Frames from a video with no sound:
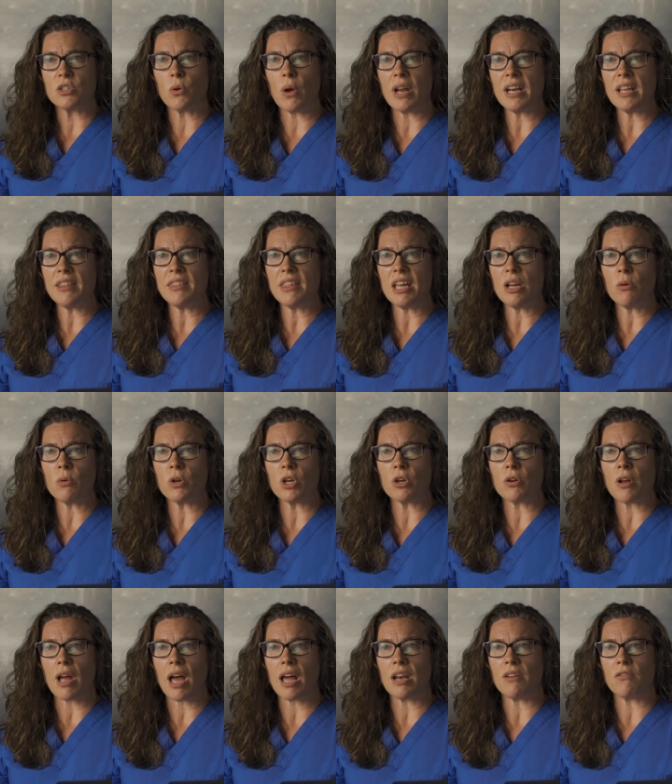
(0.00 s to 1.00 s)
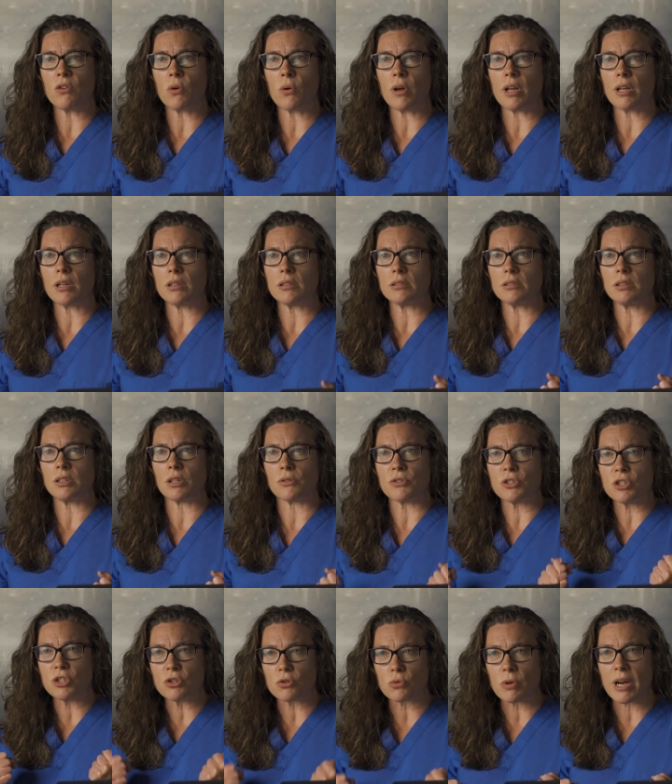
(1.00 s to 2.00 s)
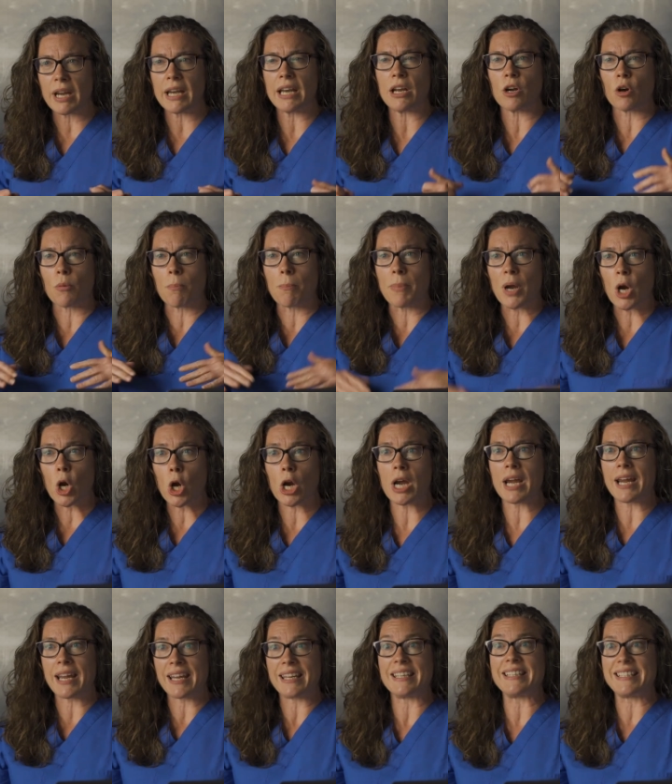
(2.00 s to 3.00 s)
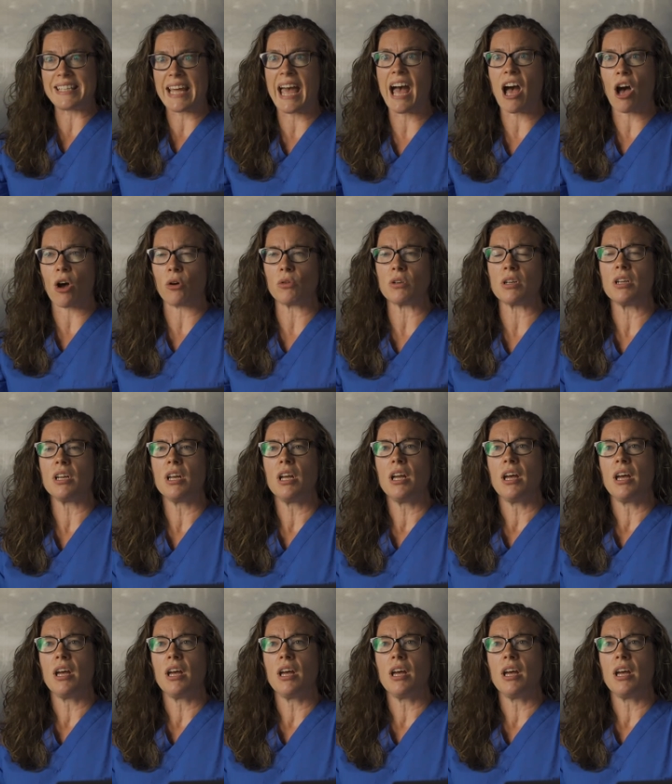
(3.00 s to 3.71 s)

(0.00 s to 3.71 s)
So anything where you're kind of going, you know, straining or bearing down,